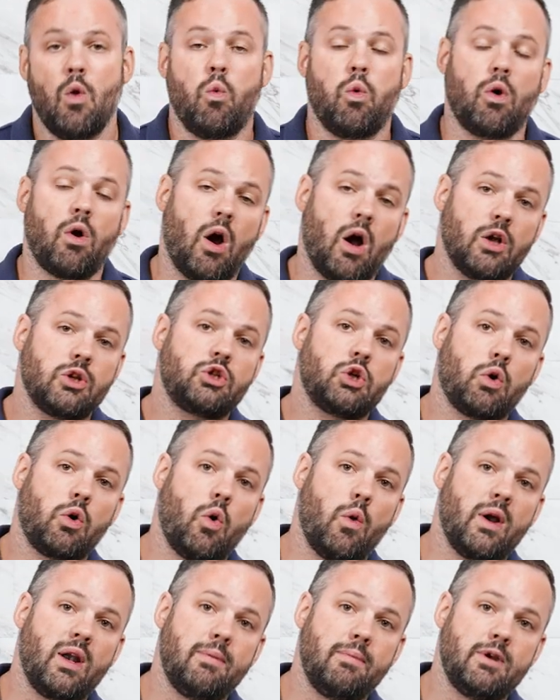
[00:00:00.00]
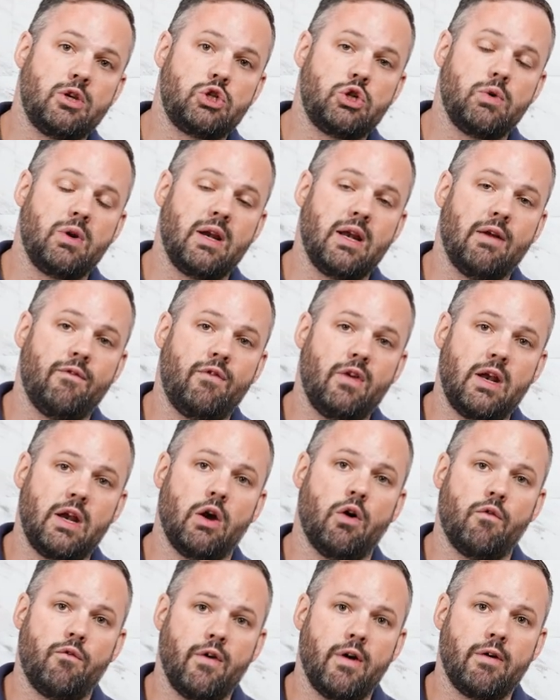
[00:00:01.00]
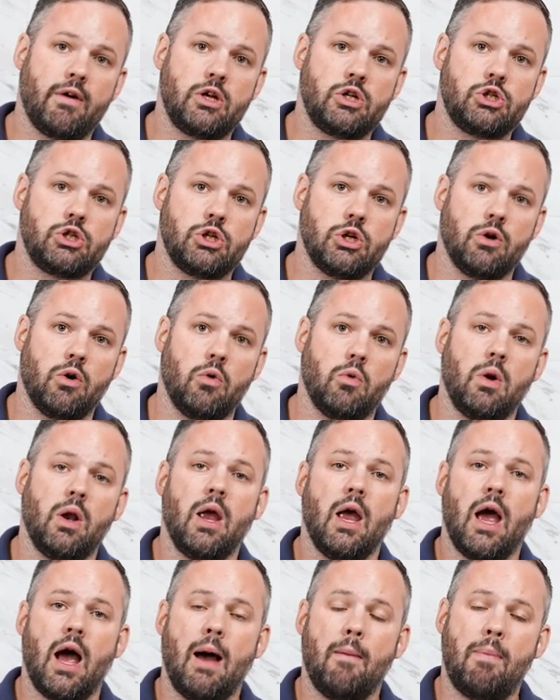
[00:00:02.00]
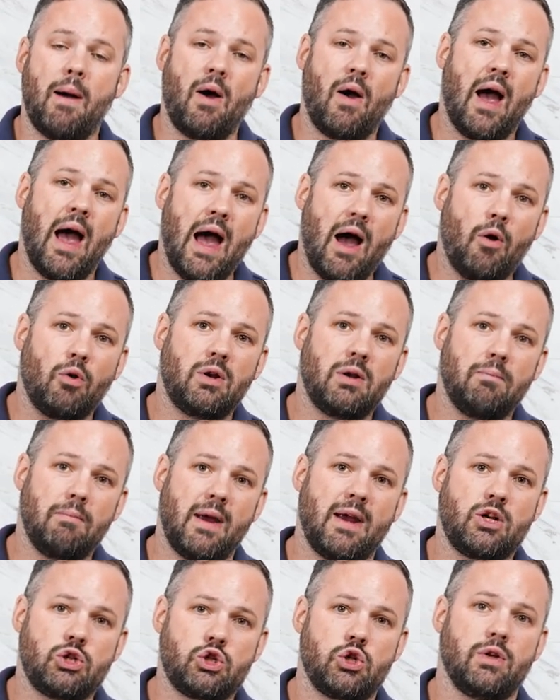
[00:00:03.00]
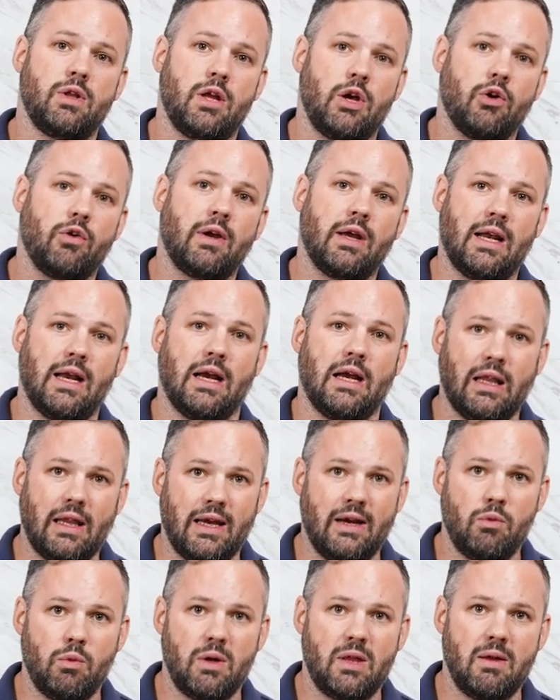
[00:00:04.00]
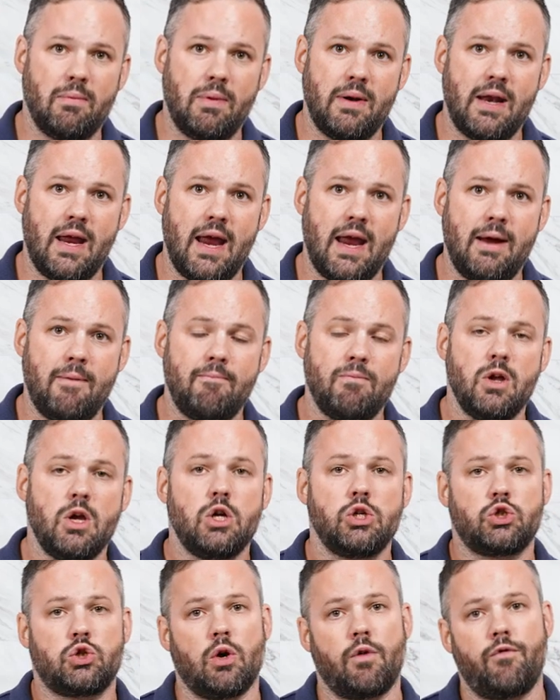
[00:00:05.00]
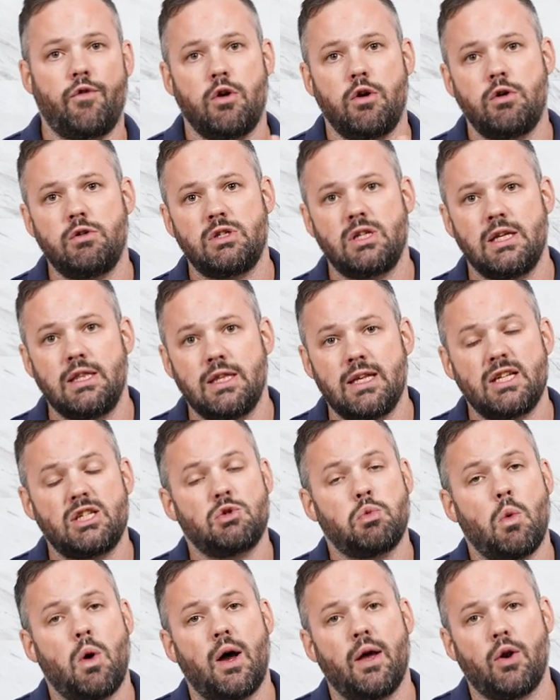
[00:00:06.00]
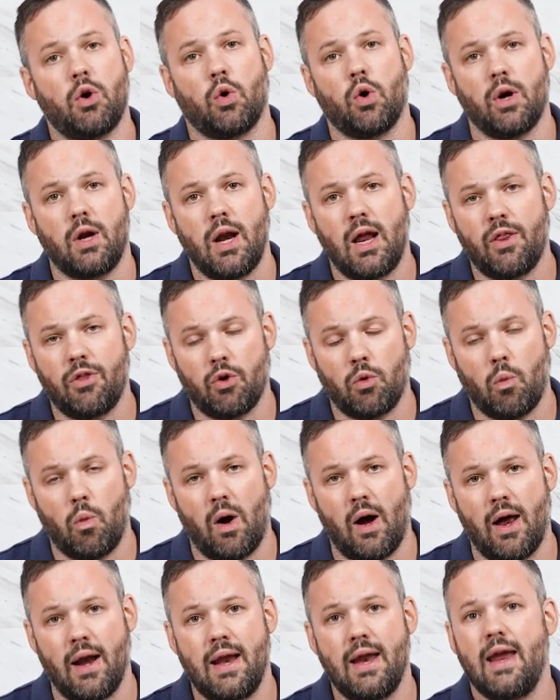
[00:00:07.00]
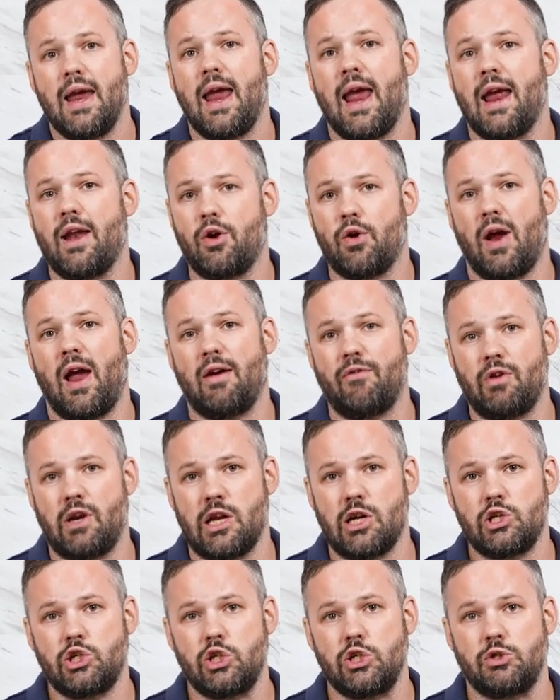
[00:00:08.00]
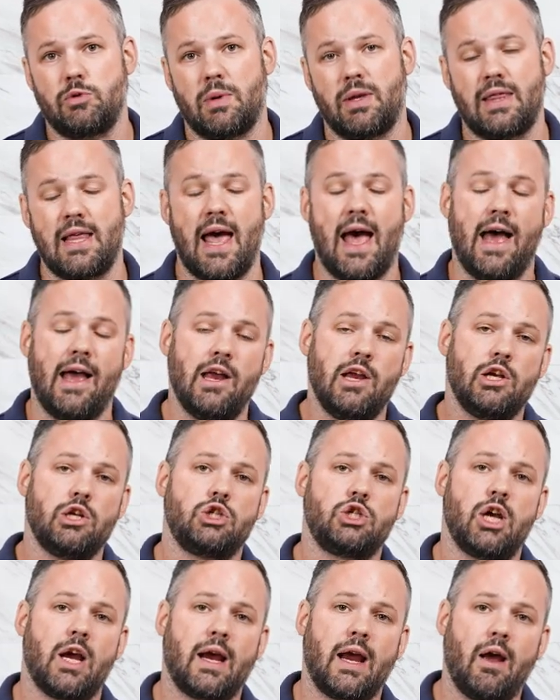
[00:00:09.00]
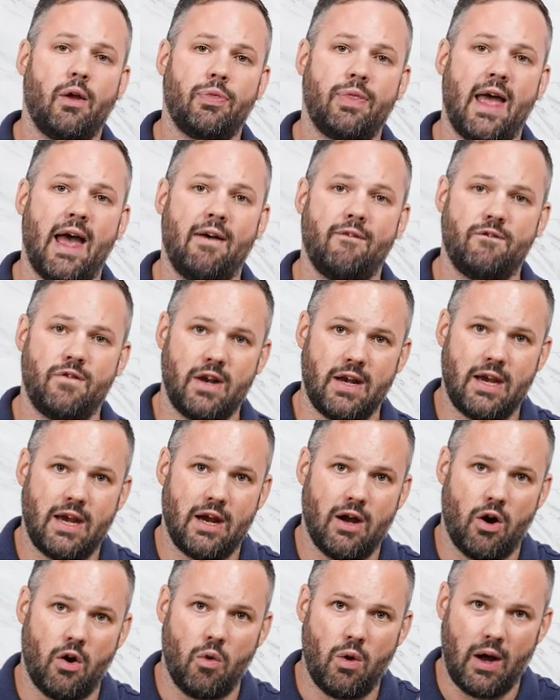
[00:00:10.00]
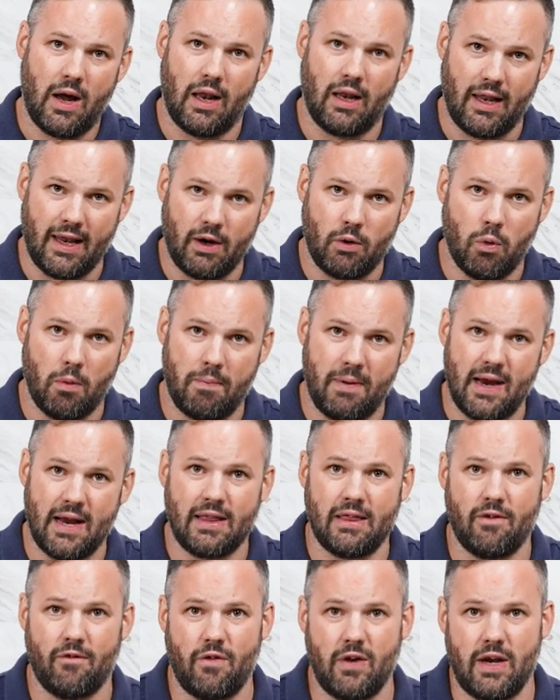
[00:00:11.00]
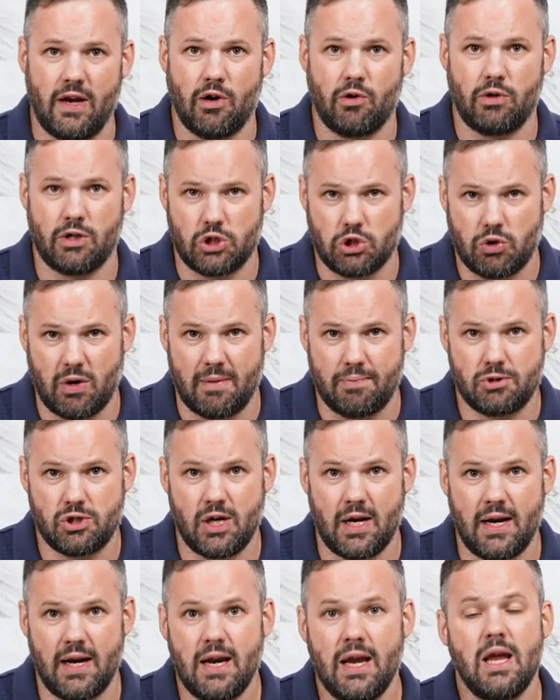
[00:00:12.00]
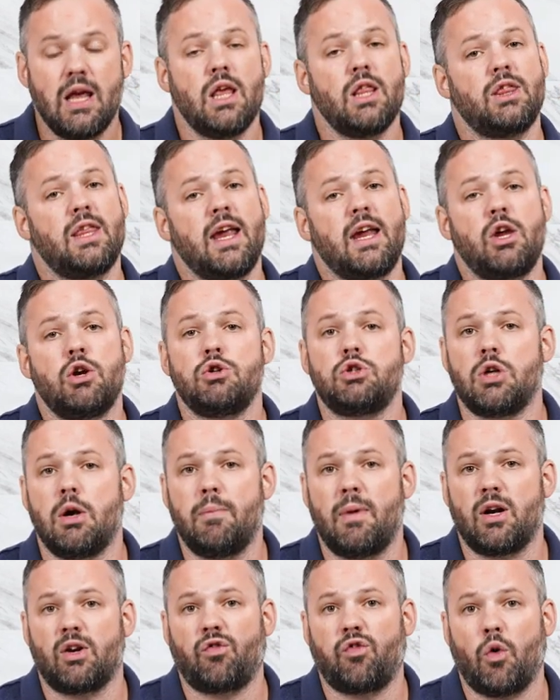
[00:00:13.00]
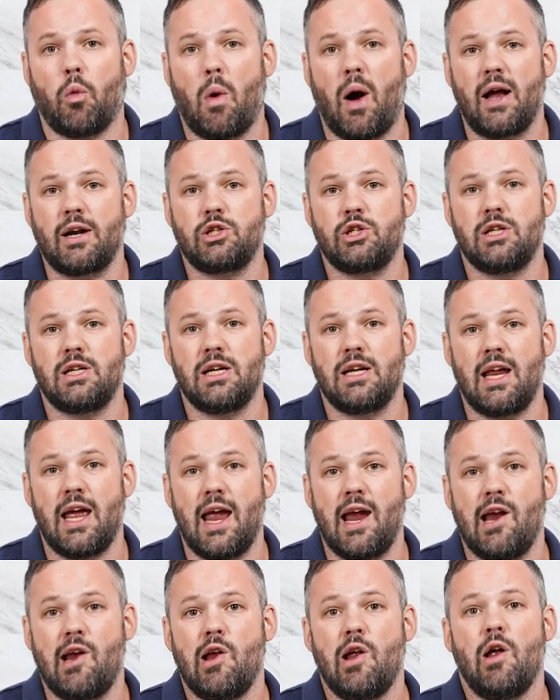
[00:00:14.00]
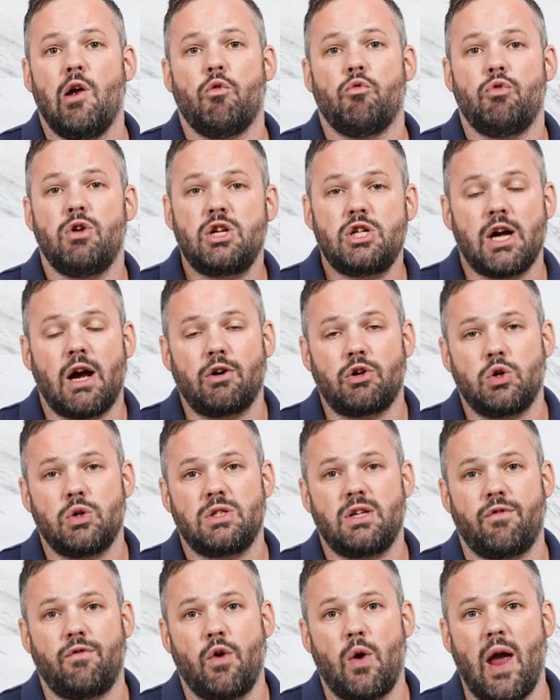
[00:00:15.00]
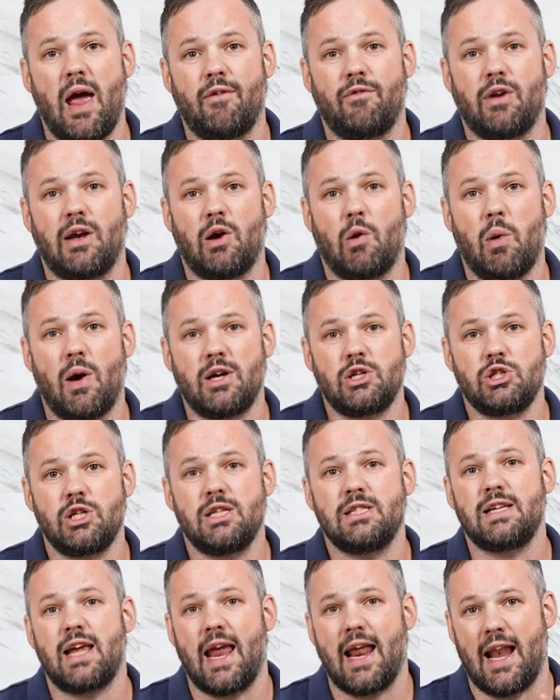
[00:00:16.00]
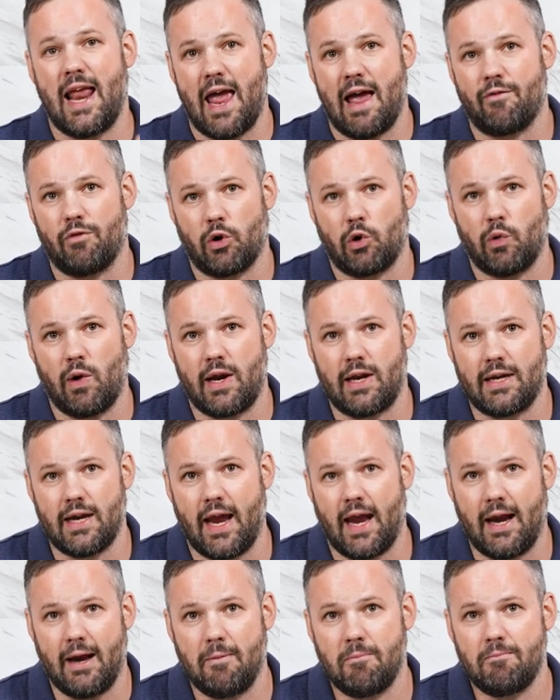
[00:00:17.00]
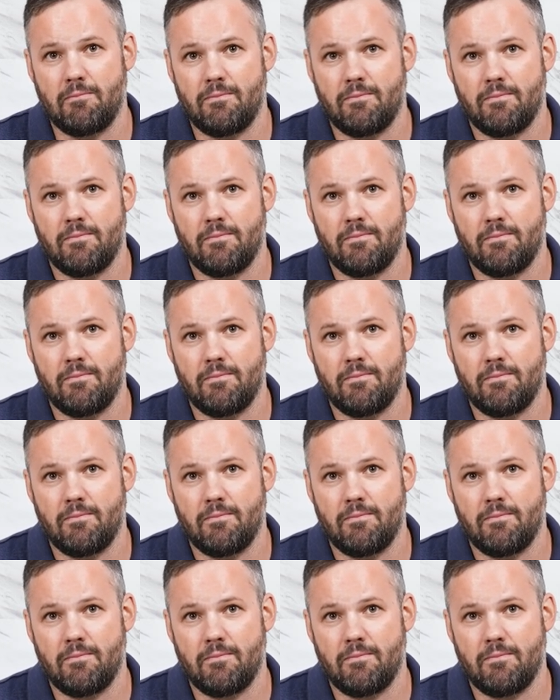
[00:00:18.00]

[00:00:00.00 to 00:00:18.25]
We're also going to be shooting a video very soon about how to make sure that you're getting clean with a bidet. So if you're using this one or another one and you're having issues with that, check out that video. A link will be in the video description. Thank you so much for watching today. Reach out to us if you have any questions and have a great day.